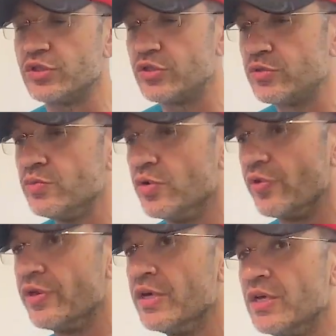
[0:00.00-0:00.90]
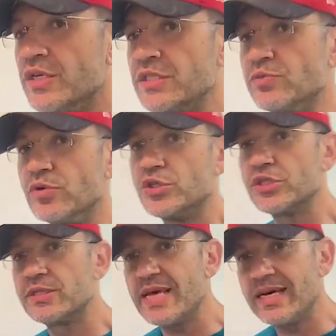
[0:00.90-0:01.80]
Smooth. Smooth.
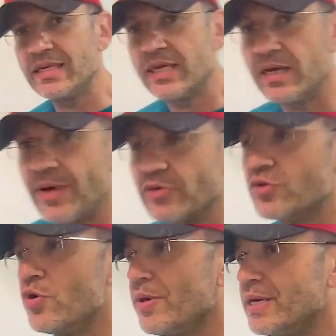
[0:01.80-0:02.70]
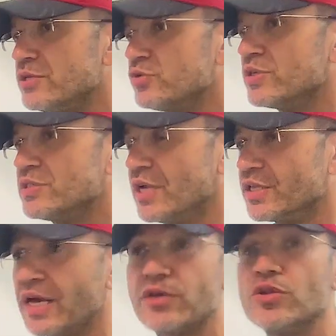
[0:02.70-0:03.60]
Just think about going into a
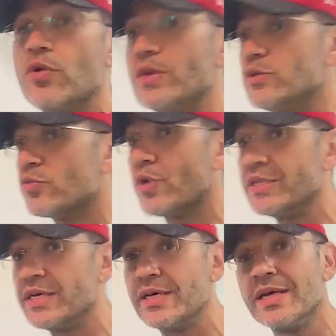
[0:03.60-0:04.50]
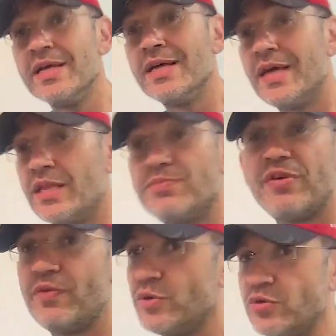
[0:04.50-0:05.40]
tunnel. Like, you know, when you're running and
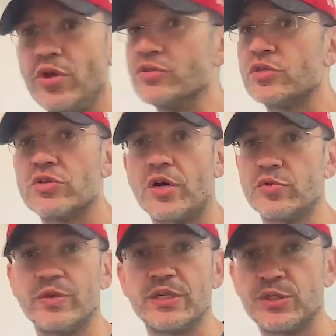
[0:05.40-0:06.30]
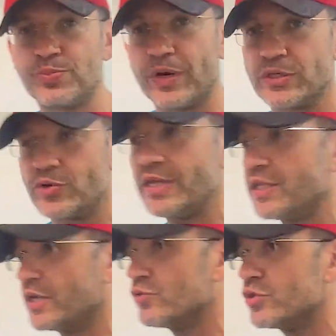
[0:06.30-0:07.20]
you don't start with a sprint, right?
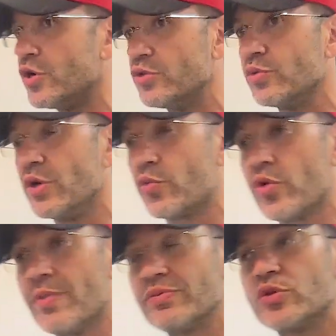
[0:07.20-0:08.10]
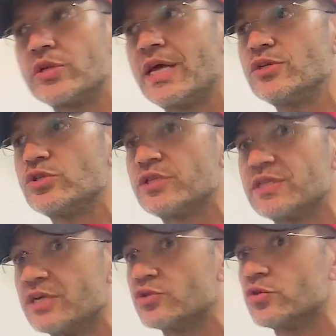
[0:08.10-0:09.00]
Like, you start with a warm-up. So the energy is
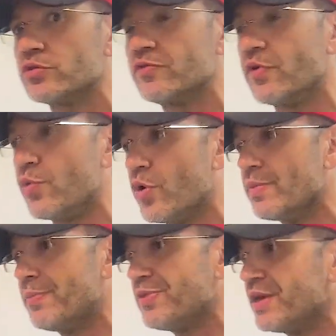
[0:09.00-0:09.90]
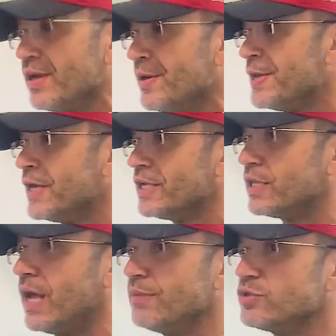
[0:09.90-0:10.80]
like sort of a warm-up thing.
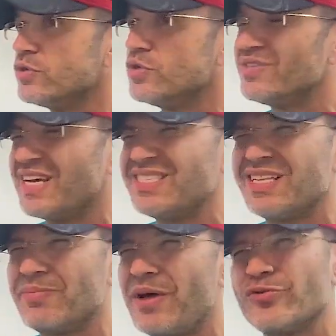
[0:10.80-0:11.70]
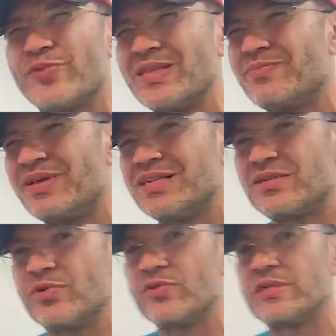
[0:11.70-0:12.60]
Climbs on you, takes it about 20
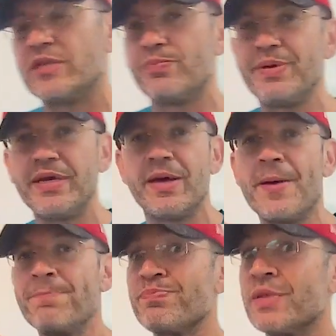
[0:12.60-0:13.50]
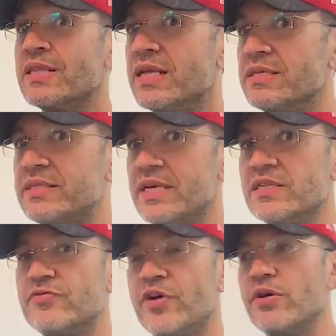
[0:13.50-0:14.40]
minutes, I want to say, to peak, and then it
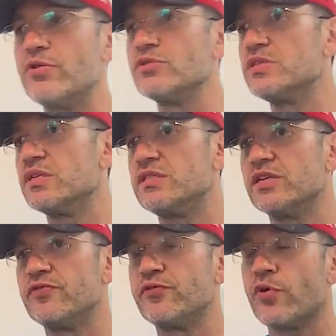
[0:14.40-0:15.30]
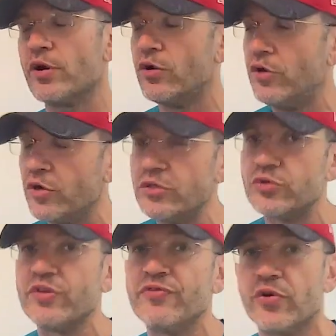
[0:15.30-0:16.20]
stays very consistent for a good
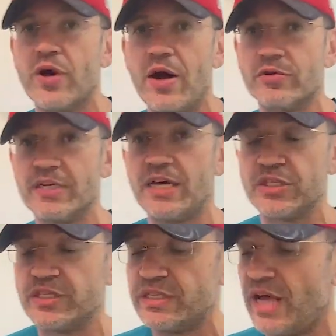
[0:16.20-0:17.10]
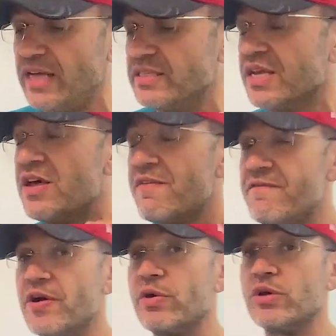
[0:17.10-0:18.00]
3-4 hours. Actually, this has
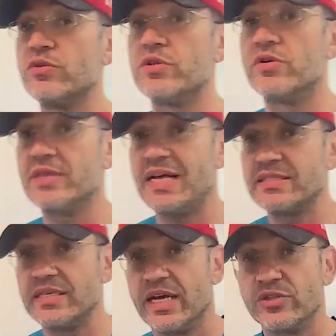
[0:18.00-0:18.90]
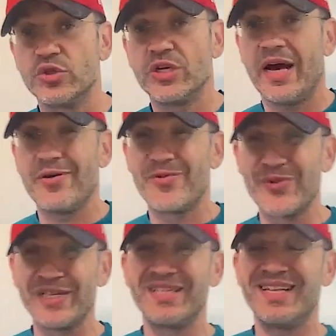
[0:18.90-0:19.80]
very good long-lasting energy. I
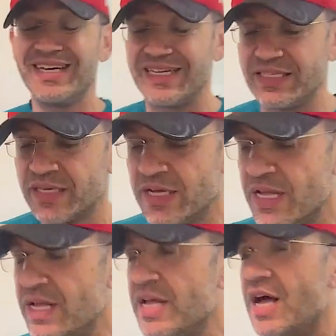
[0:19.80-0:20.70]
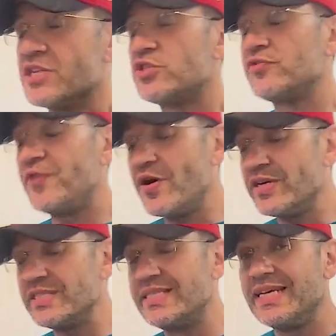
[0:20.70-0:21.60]
really like it. As
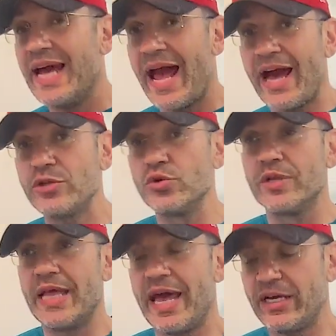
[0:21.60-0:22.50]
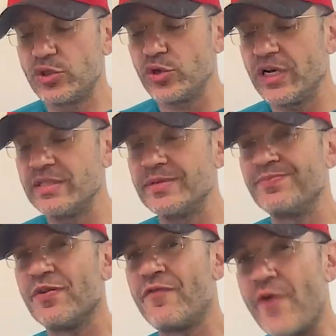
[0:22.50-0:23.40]
far as the actual
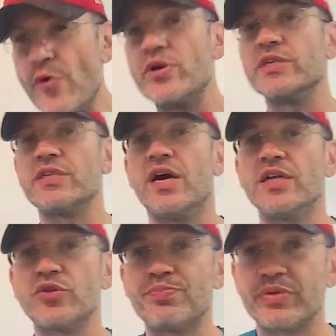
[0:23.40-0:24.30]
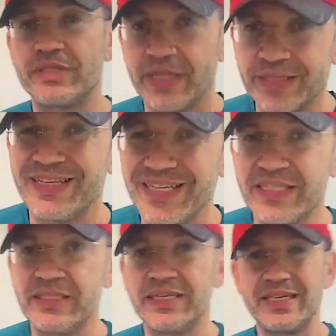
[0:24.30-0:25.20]
extras, focus 100%
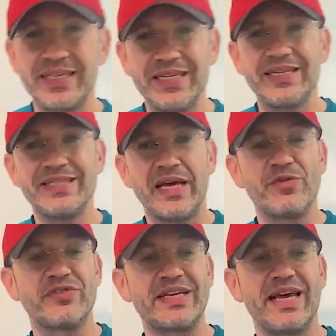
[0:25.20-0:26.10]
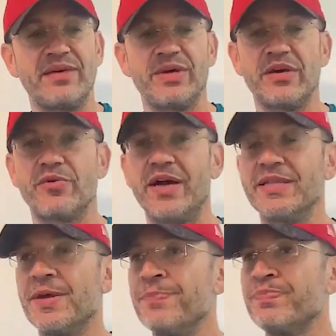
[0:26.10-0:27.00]
is the key name of the game here,
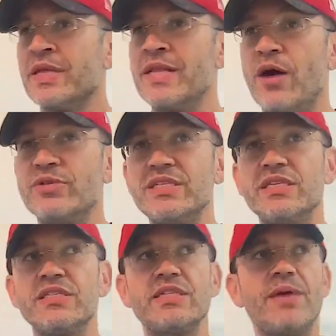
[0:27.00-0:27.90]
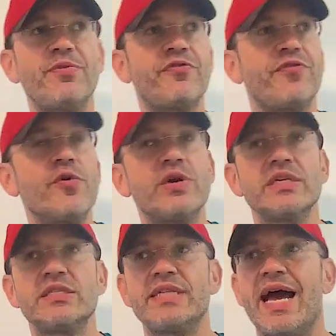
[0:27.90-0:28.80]
right? Now, this is the type of
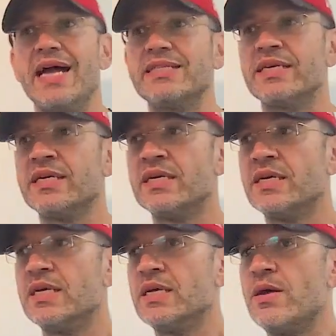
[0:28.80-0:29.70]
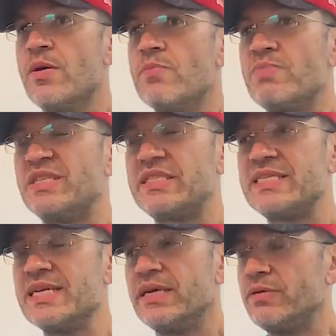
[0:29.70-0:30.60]
focus that
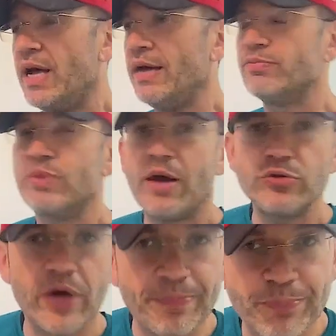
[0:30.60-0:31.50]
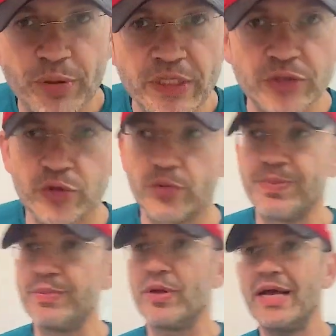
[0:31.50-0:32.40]
is, how do I put it to you, people?